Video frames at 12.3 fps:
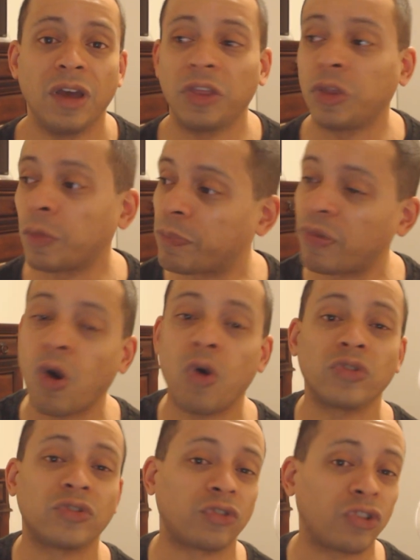and the
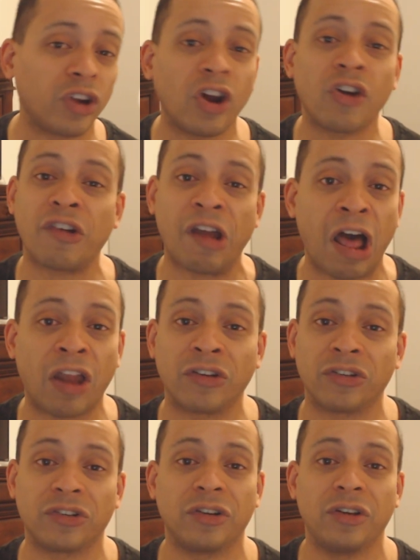Pro is $300.
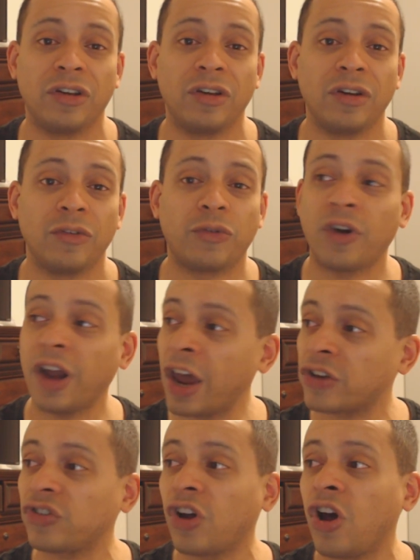For an
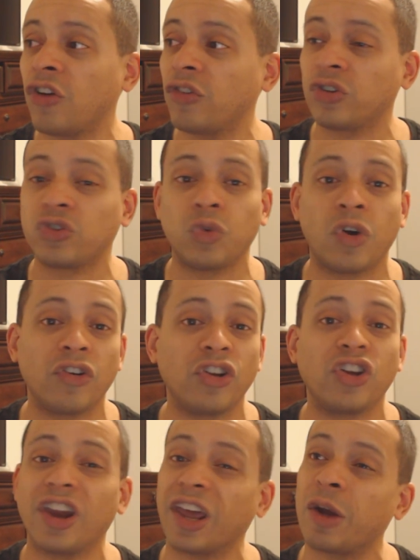extra $100 or $200,
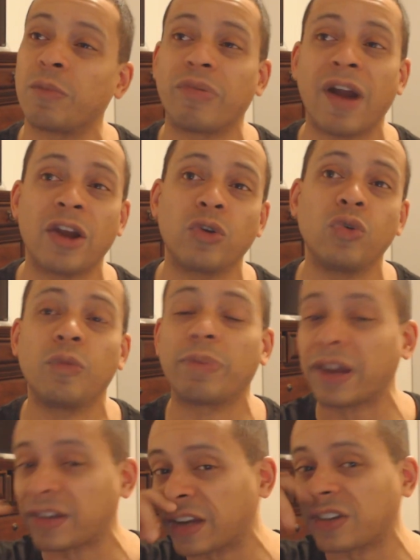you're going to get a brand new
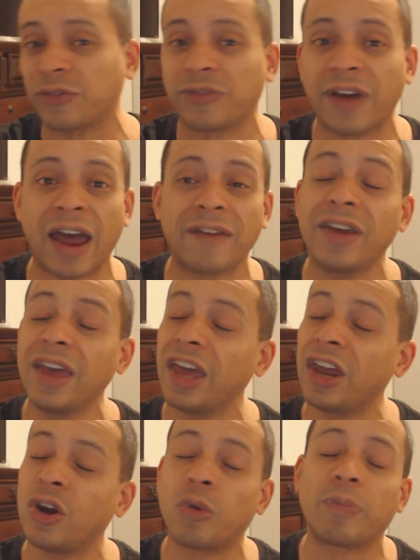PlayStation 5
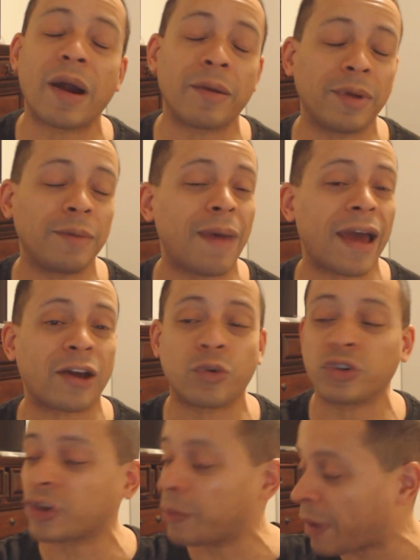and it'll probably be
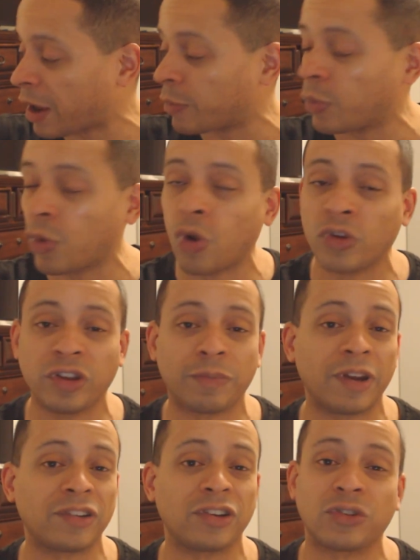backwards compatible with all these
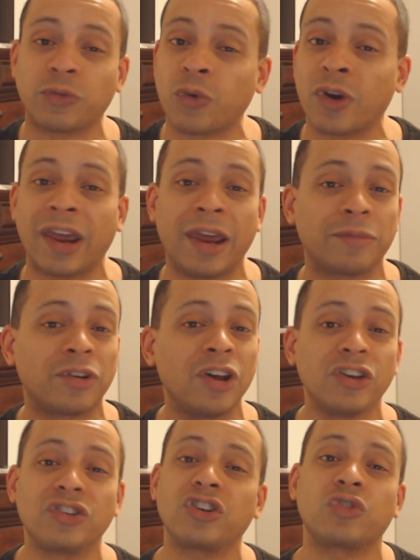PlayStation 4 games.
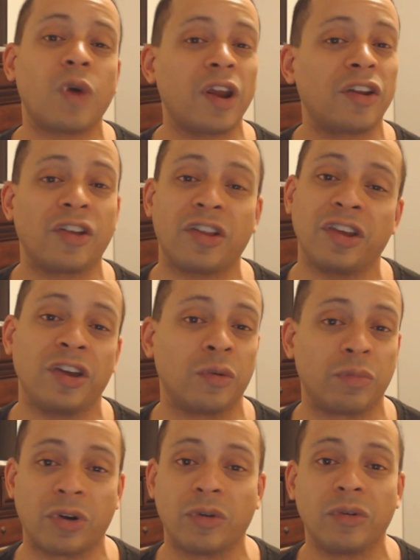Just wait another
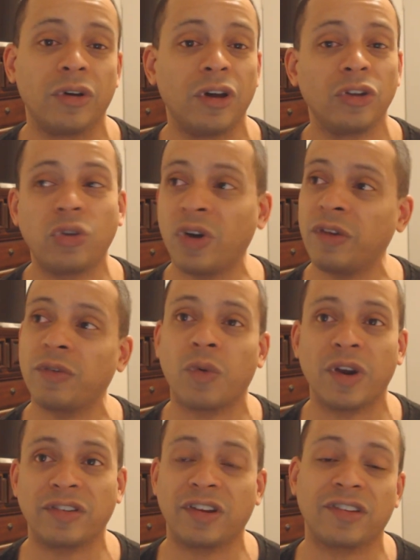year, bro. Don't even
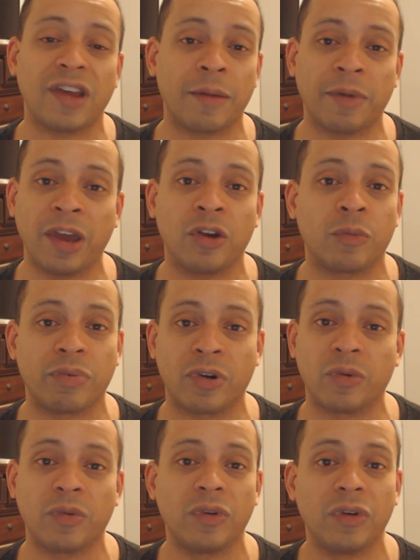waste your time getting a
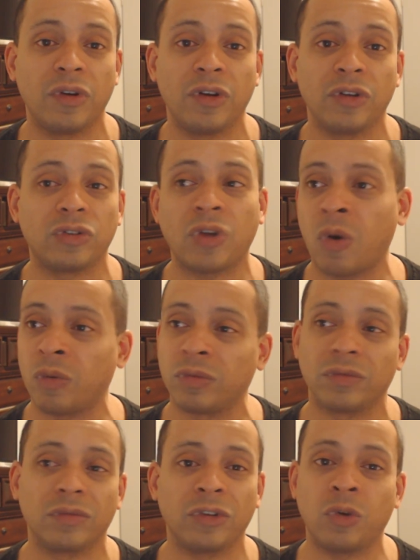Pro. Don't.
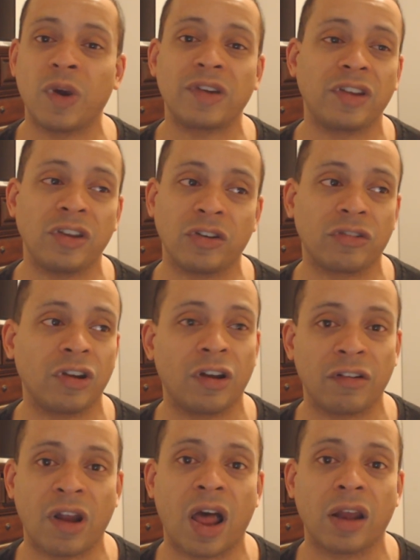You're wasting your
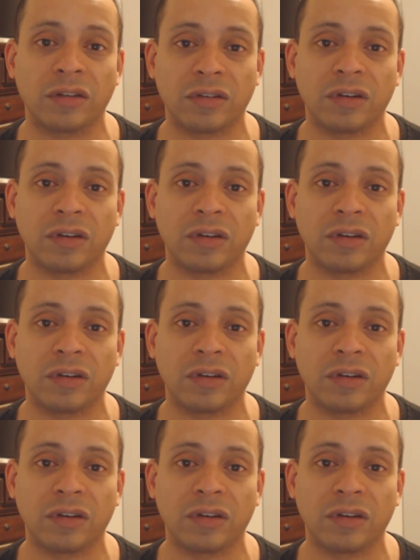$300.